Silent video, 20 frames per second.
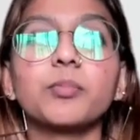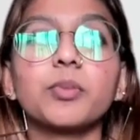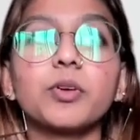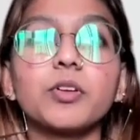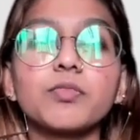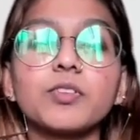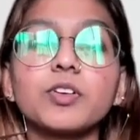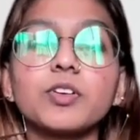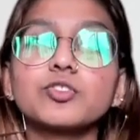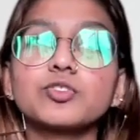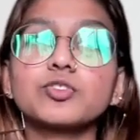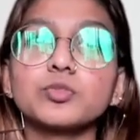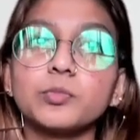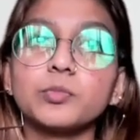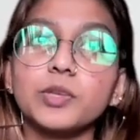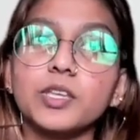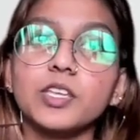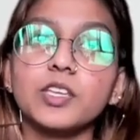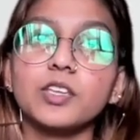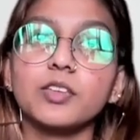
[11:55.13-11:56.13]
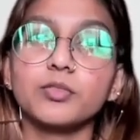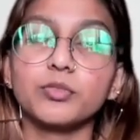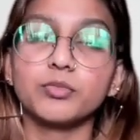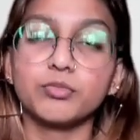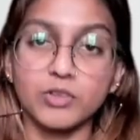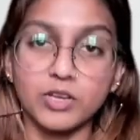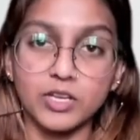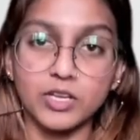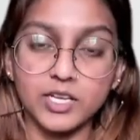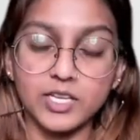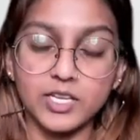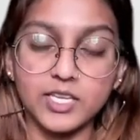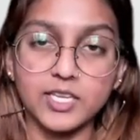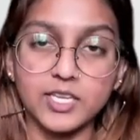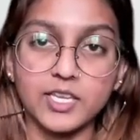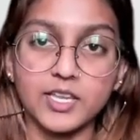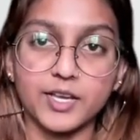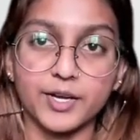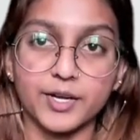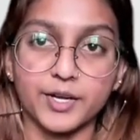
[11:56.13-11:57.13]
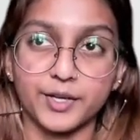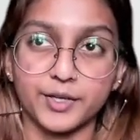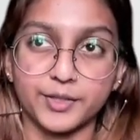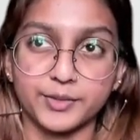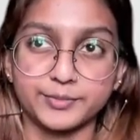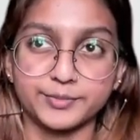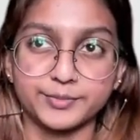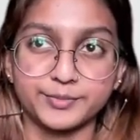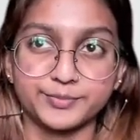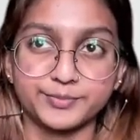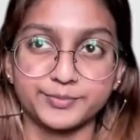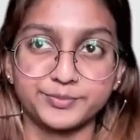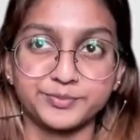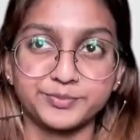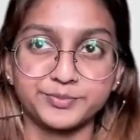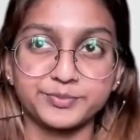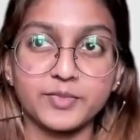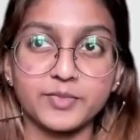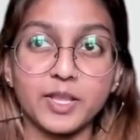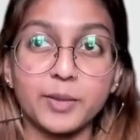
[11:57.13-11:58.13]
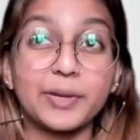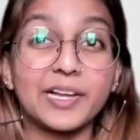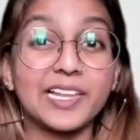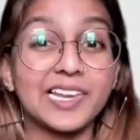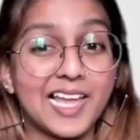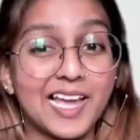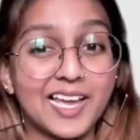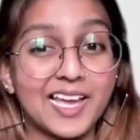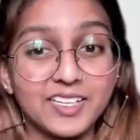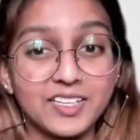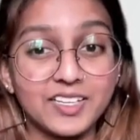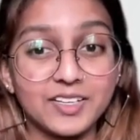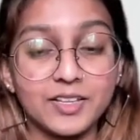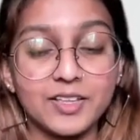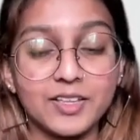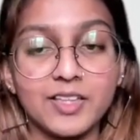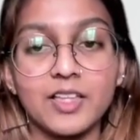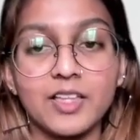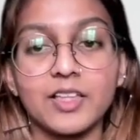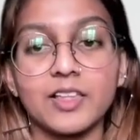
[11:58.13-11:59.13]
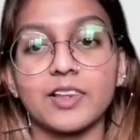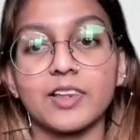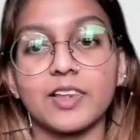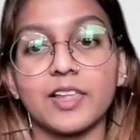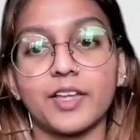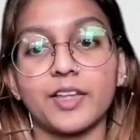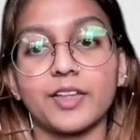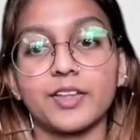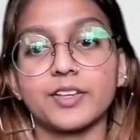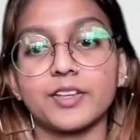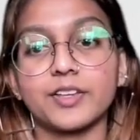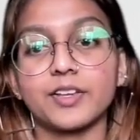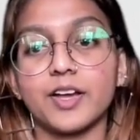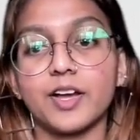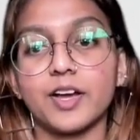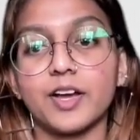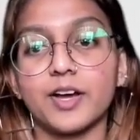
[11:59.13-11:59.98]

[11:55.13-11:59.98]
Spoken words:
they prefer to be really polite. Like